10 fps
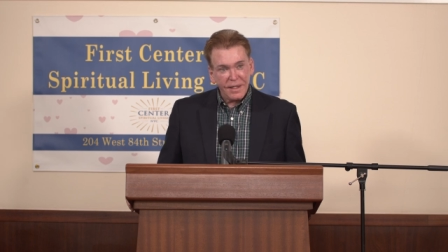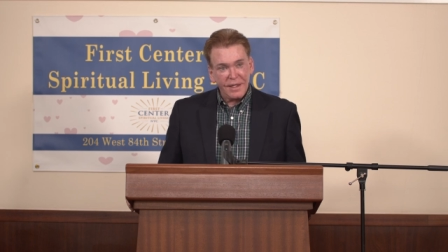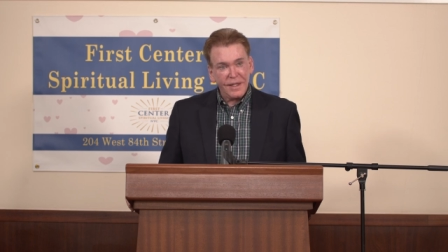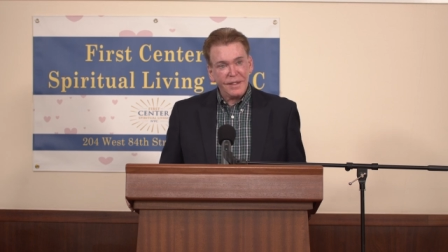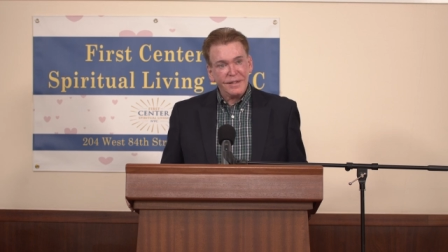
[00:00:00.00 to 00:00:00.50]

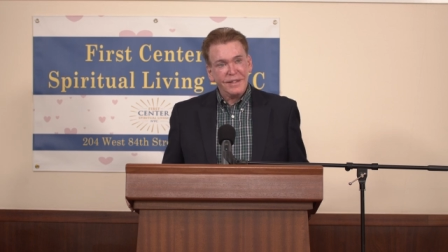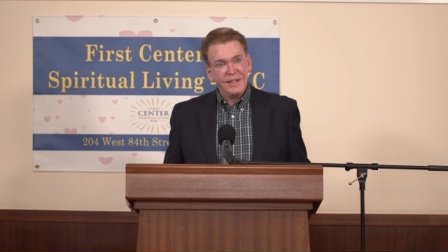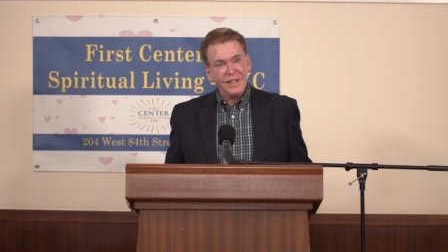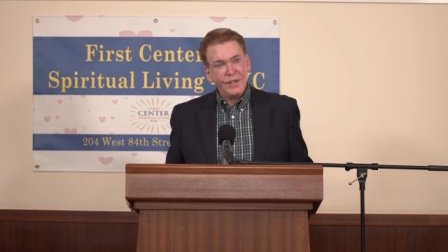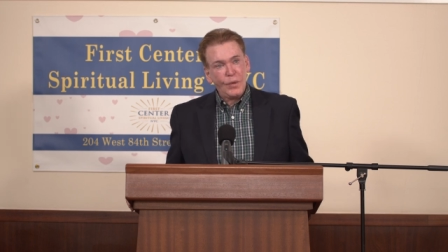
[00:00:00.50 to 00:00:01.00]
Uh,
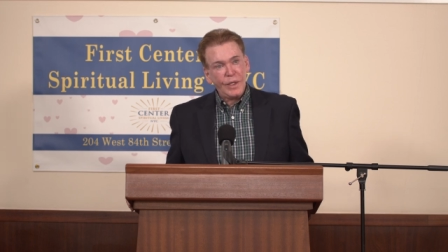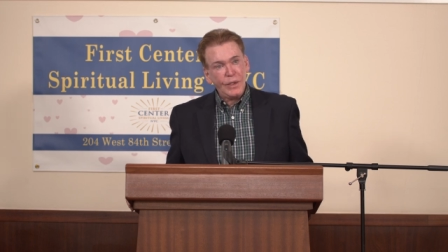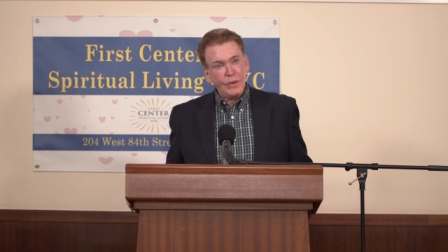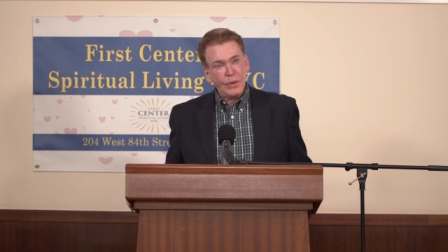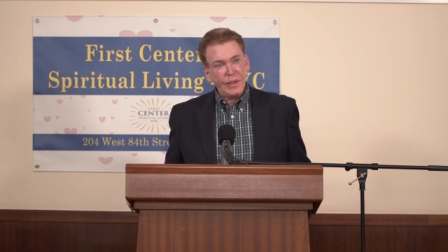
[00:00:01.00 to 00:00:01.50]
you know, what are
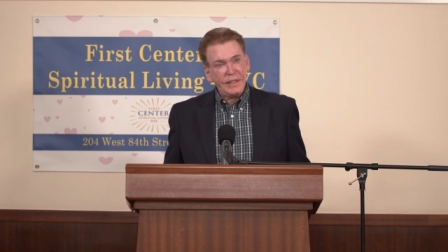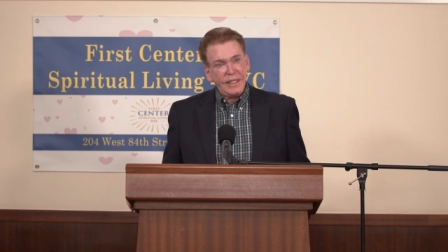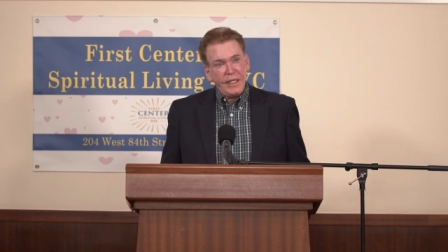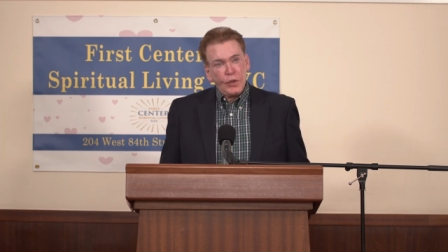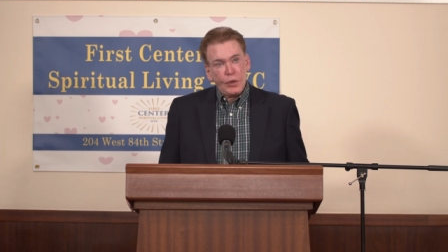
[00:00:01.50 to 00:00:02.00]
you doing to
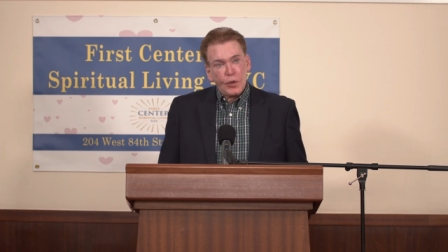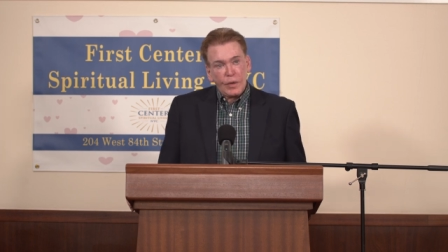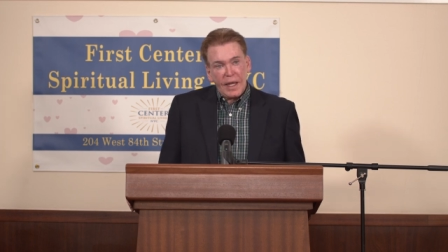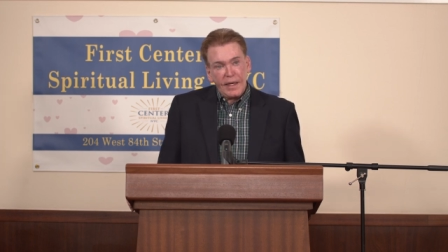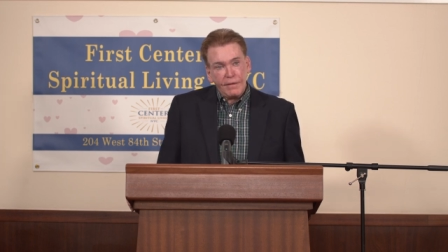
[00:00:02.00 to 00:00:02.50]
heal your
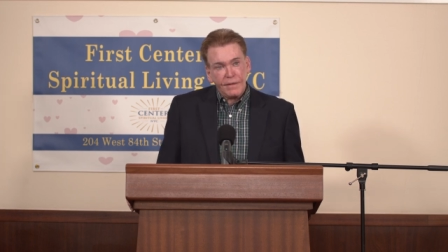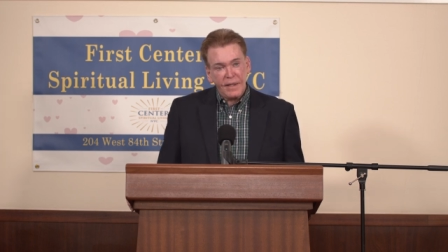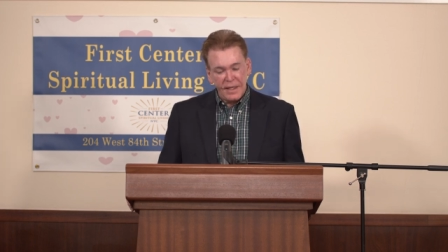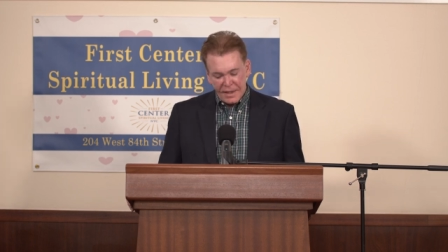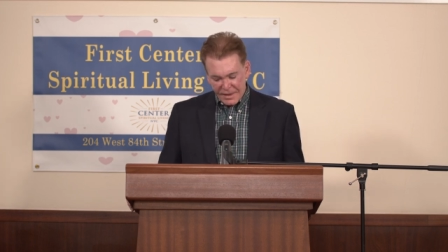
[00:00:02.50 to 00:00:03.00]
life?
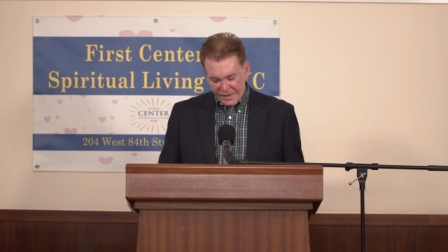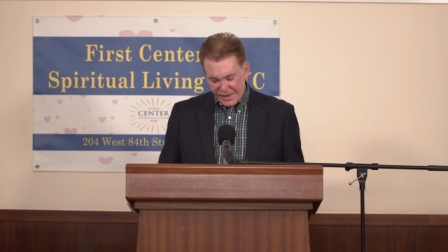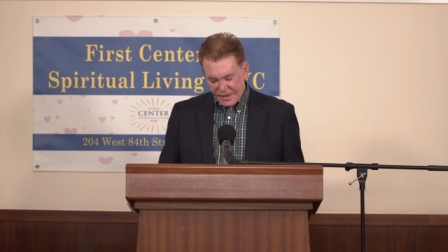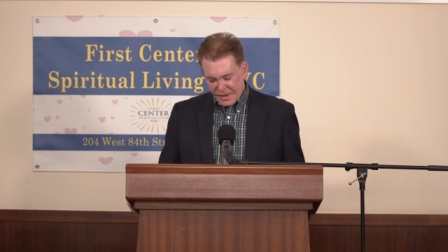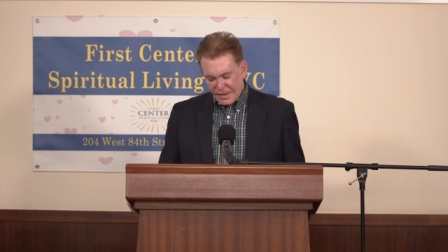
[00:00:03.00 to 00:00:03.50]

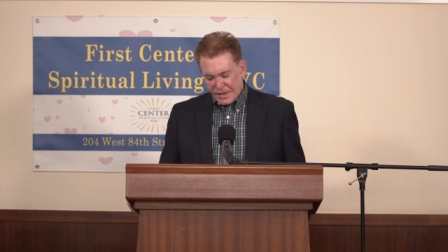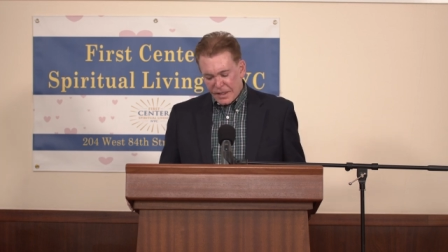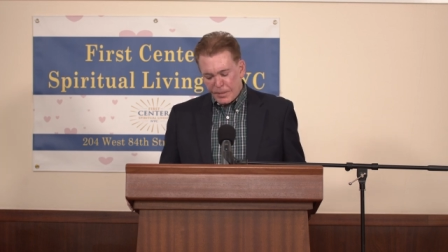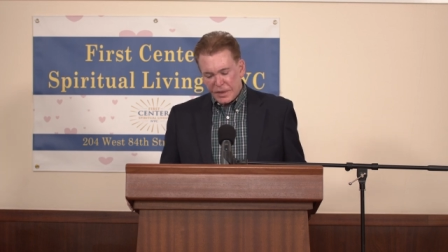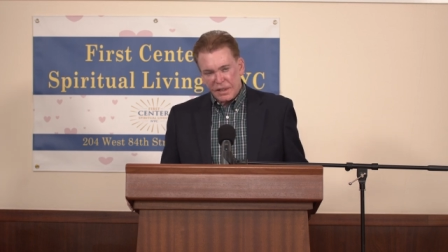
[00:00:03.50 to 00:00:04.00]
This is the
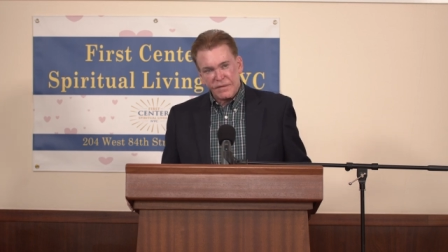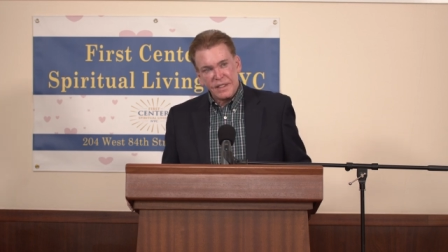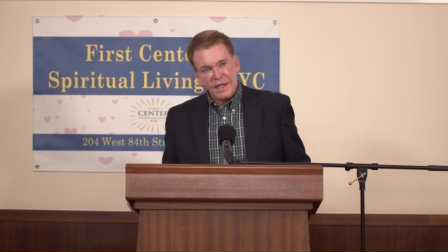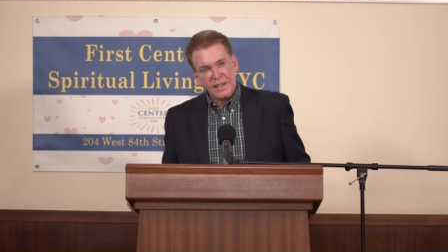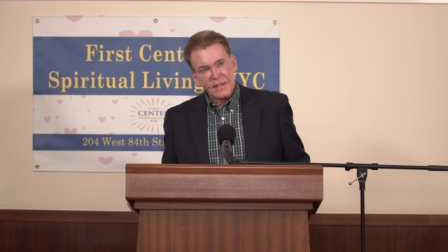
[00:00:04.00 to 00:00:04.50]
subject of
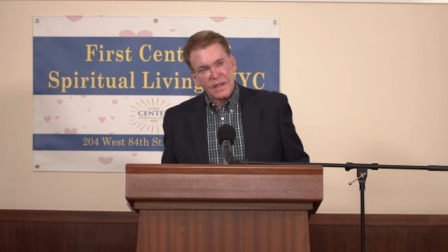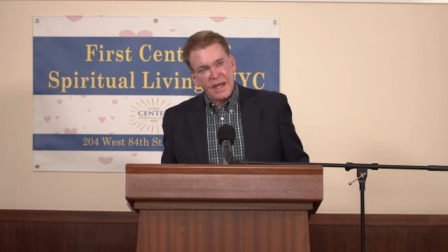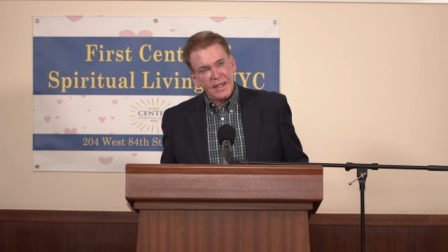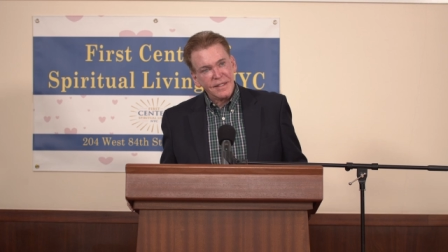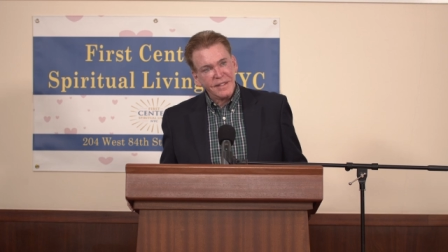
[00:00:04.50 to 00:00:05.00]
tonight's
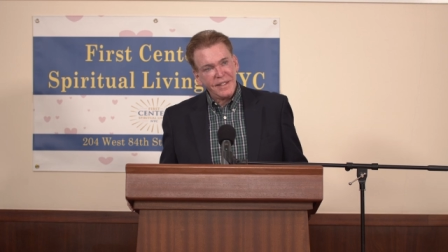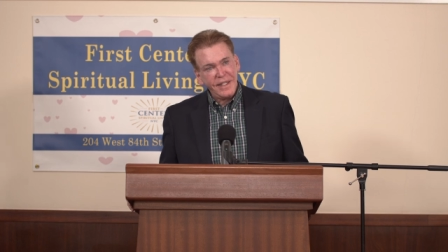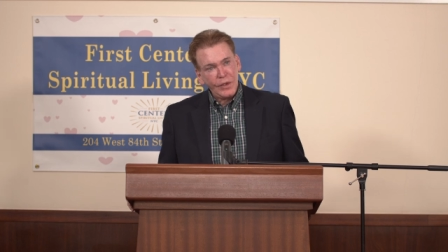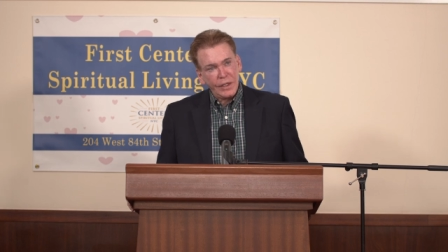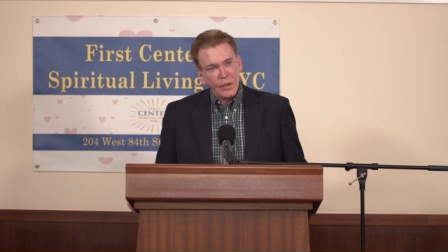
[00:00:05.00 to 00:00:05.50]
class,
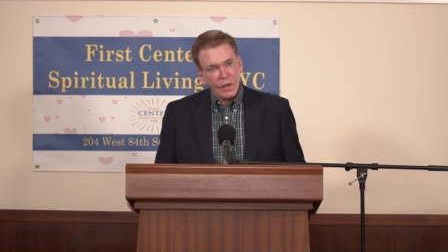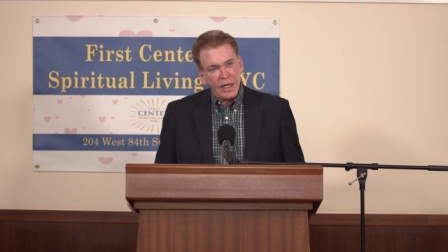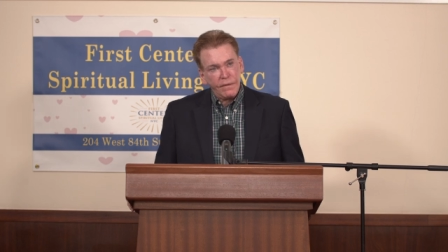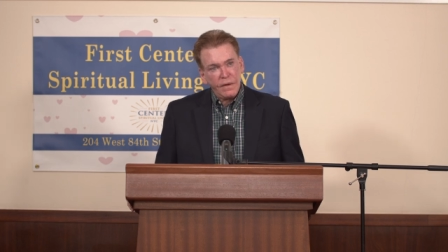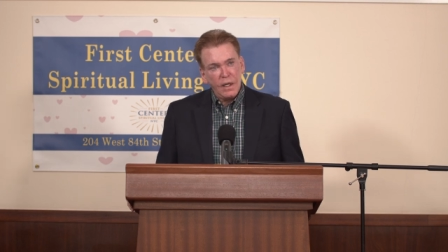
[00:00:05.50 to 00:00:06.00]
healing your
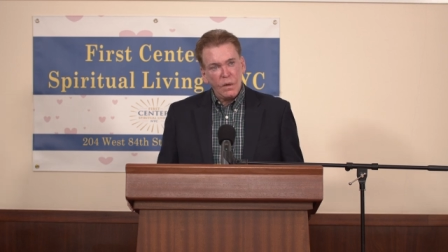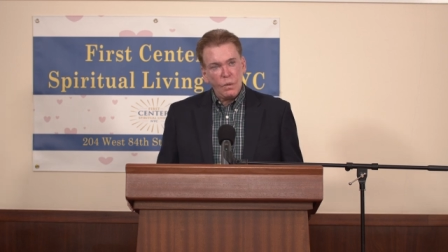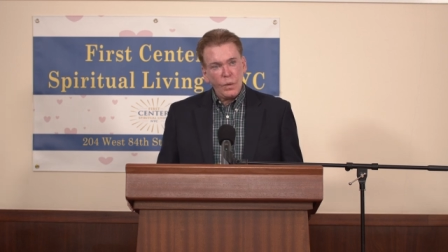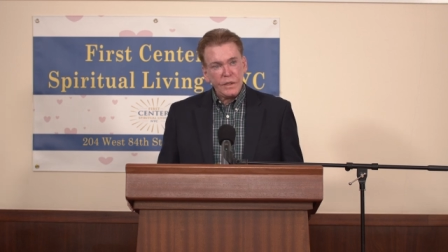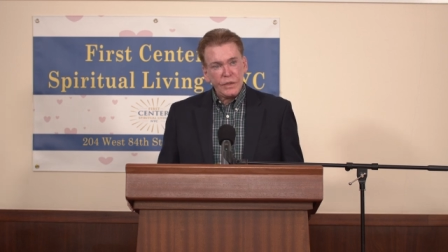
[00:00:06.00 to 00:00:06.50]
life.
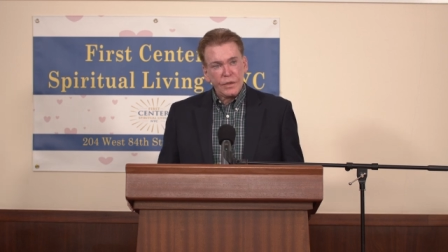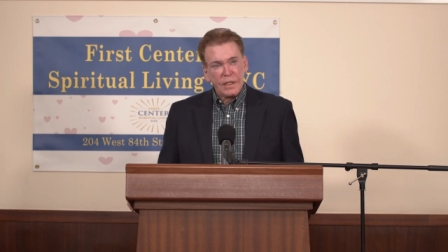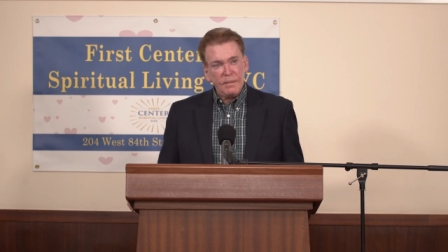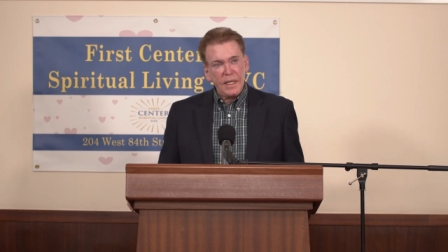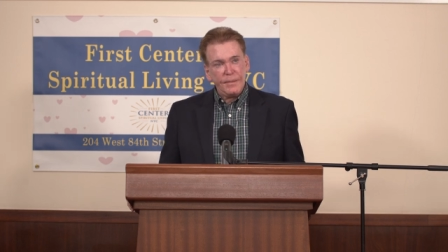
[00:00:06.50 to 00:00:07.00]
What's your
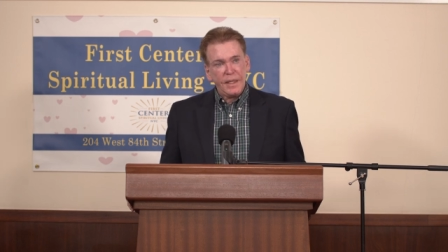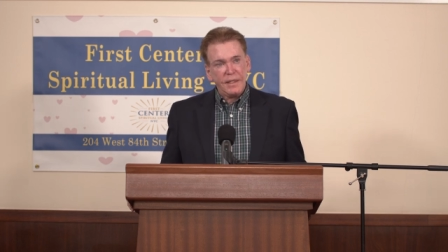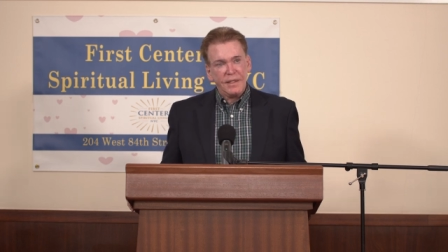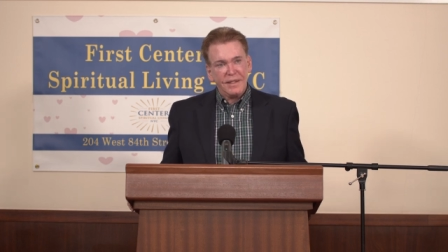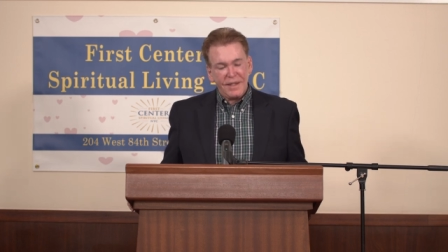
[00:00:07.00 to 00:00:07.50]
commitment?